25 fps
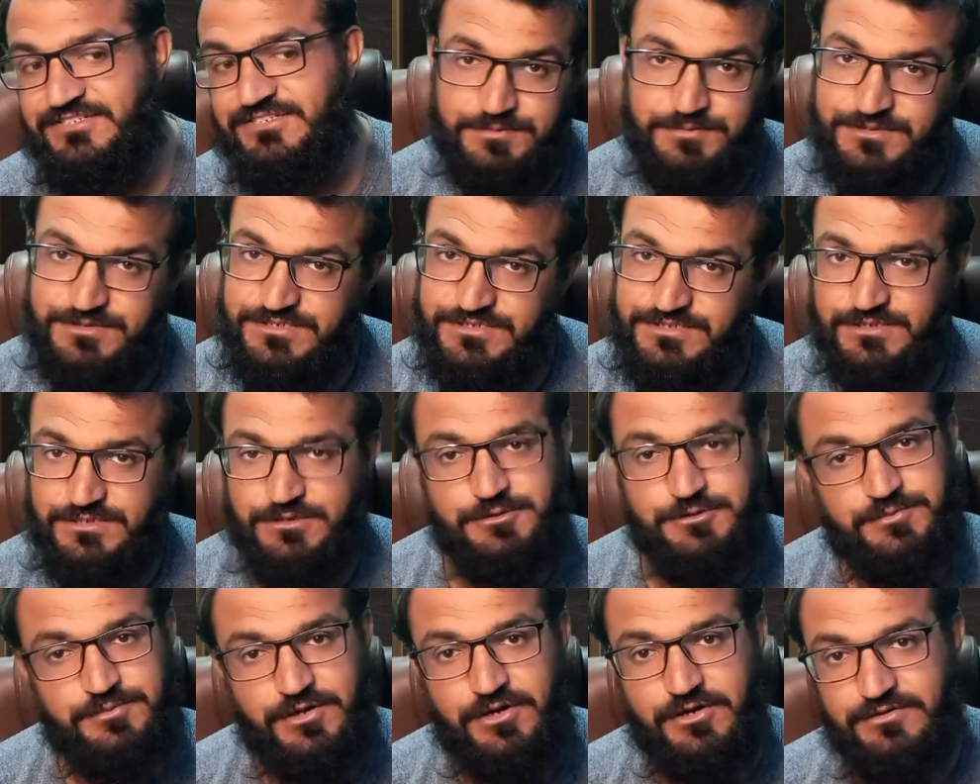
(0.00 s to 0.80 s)
This
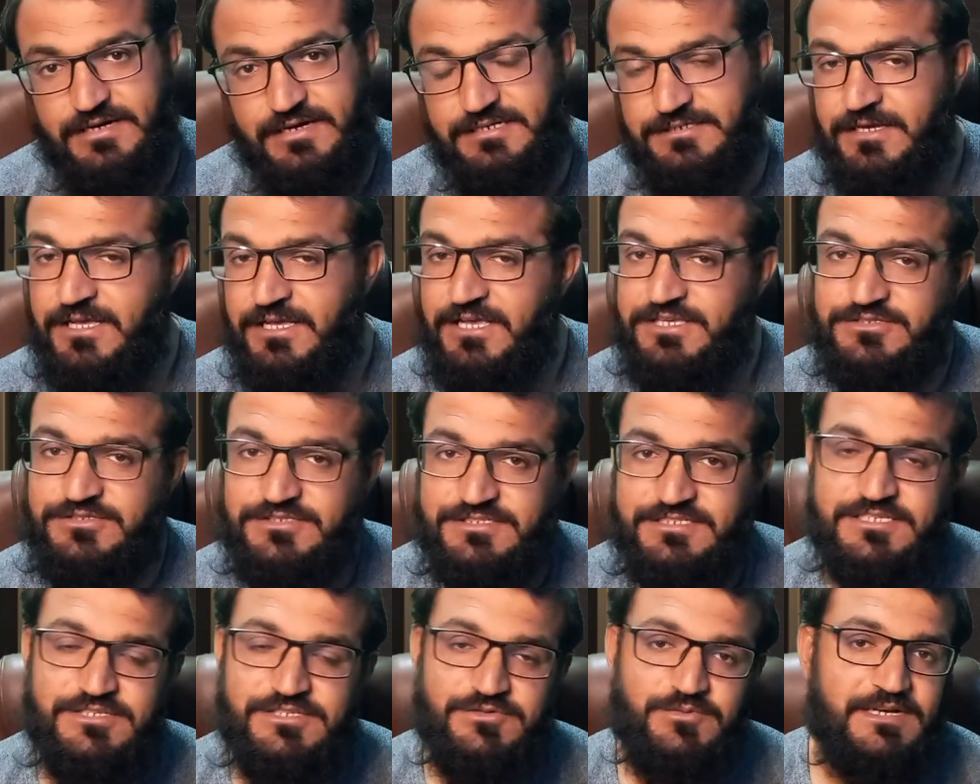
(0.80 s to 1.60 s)
is what
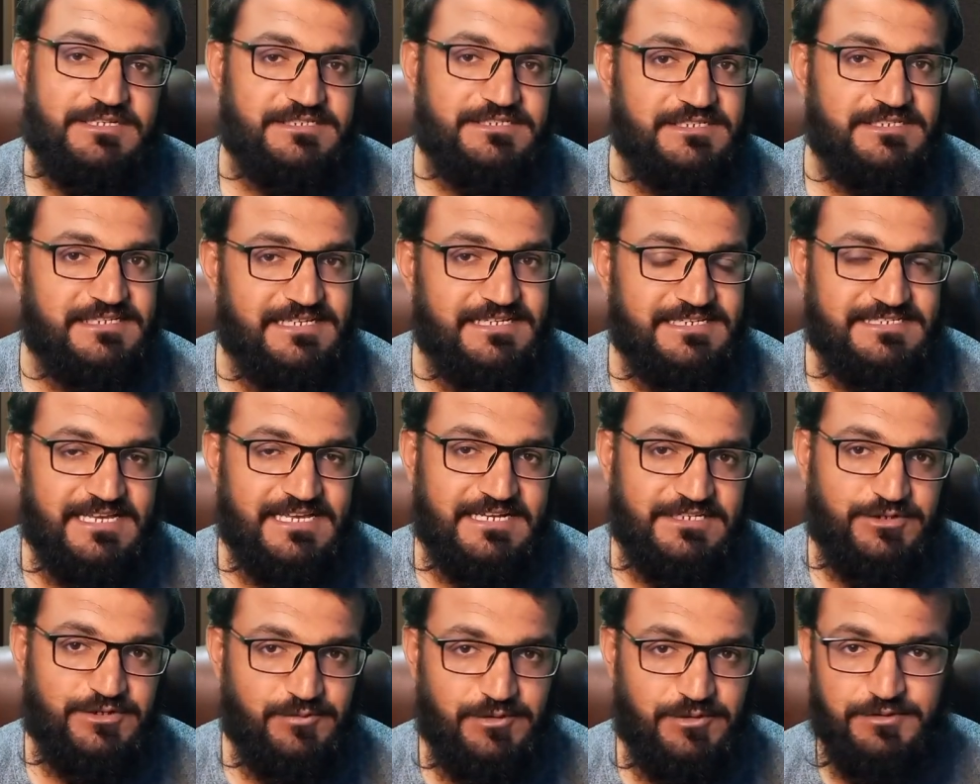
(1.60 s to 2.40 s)
exactly we will
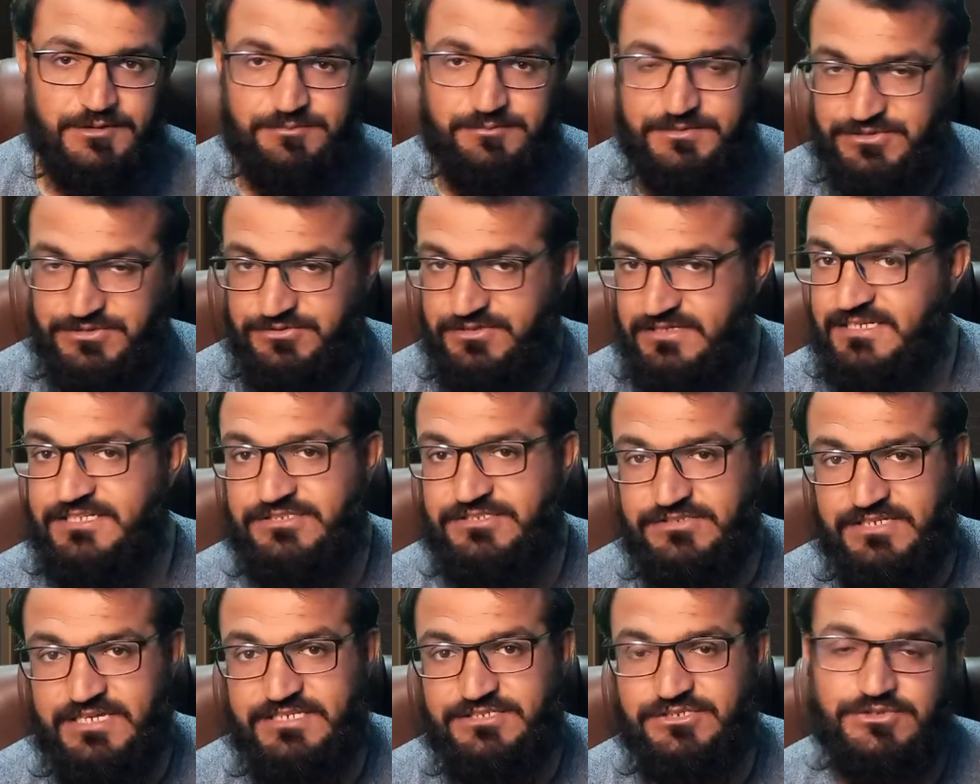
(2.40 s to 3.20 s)
be doing in
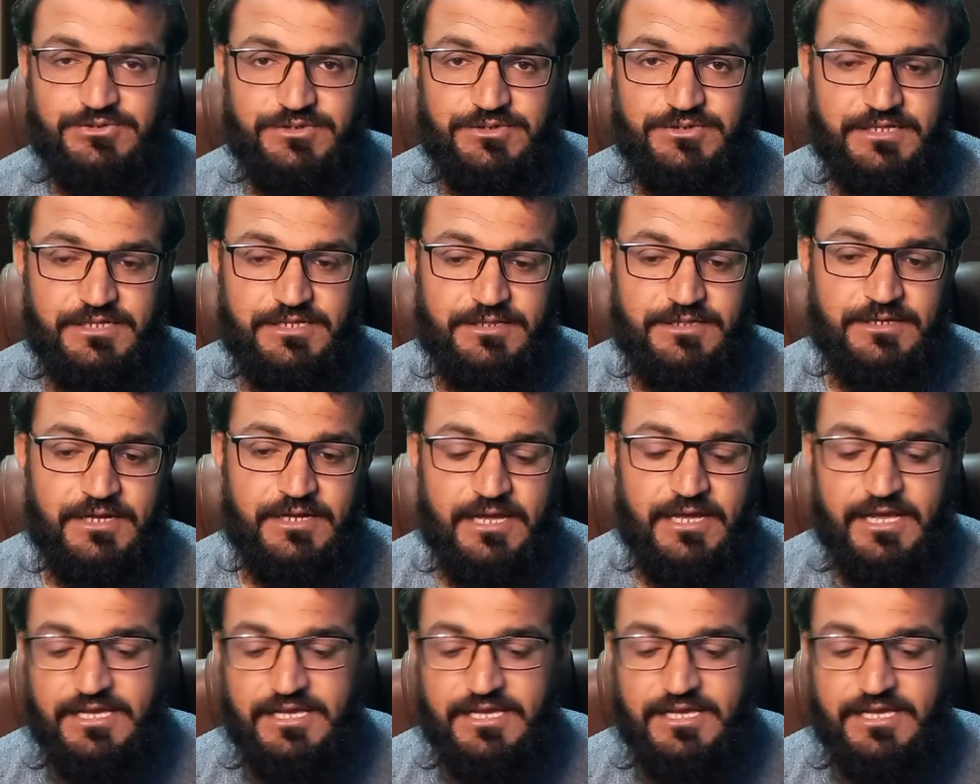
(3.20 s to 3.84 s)
today's tutorial.